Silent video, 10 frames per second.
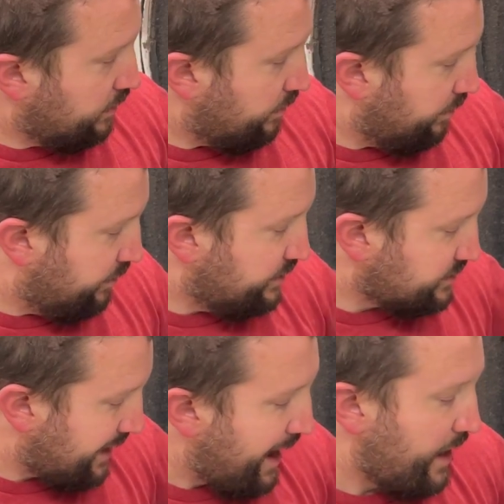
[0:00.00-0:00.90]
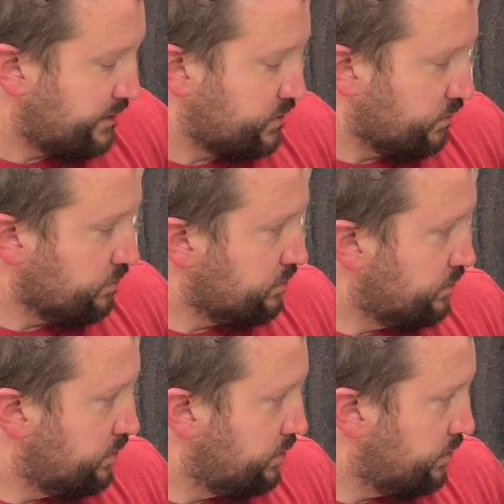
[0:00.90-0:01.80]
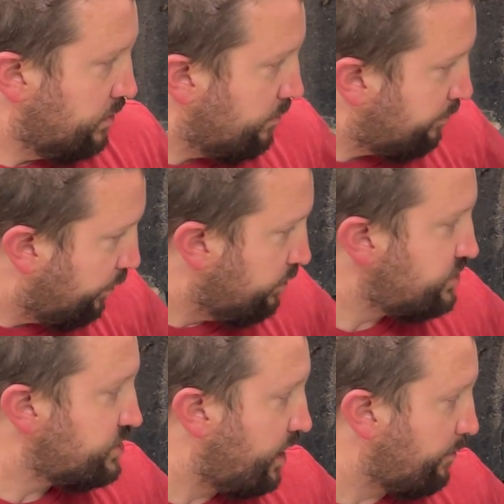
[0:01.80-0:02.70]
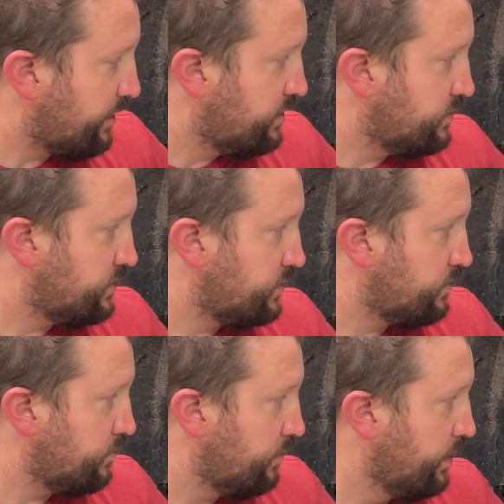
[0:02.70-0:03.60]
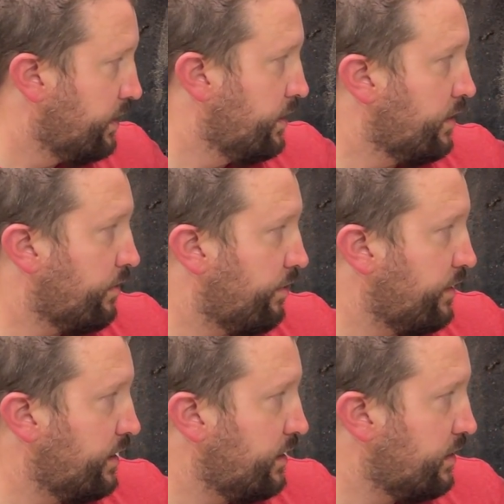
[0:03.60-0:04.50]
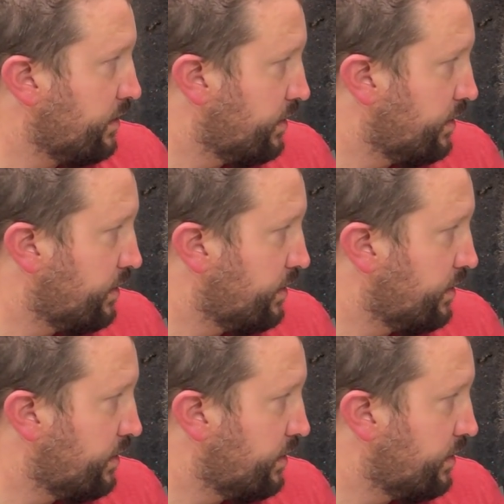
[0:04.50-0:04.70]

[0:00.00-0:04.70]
This axle pushed up into the